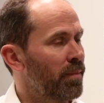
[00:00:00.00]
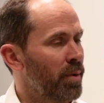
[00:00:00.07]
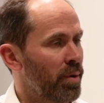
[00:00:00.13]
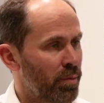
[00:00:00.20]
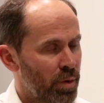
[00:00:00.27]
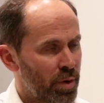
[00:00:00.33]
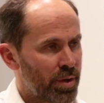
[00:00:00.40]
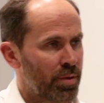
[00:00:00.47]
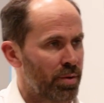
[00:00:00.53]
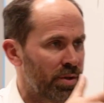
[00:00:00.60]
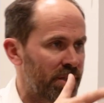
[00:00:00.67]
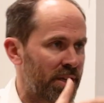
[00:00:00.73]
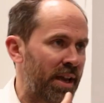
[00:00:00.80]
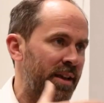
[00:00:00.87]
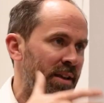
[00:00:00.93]
but what you're
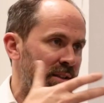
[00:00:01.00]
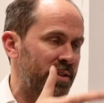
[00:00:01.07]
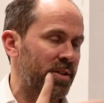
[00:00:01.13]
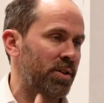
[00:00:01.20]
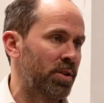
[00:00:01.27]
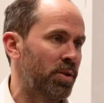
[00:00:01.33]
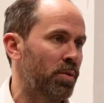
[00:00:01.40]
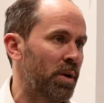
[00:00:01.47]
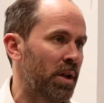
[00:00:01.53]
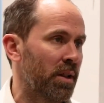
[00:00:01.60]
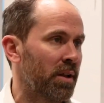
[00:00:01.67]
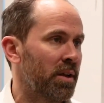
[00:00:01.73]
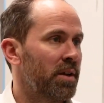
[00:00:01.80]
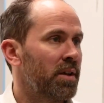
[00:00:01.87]
saying is that you will.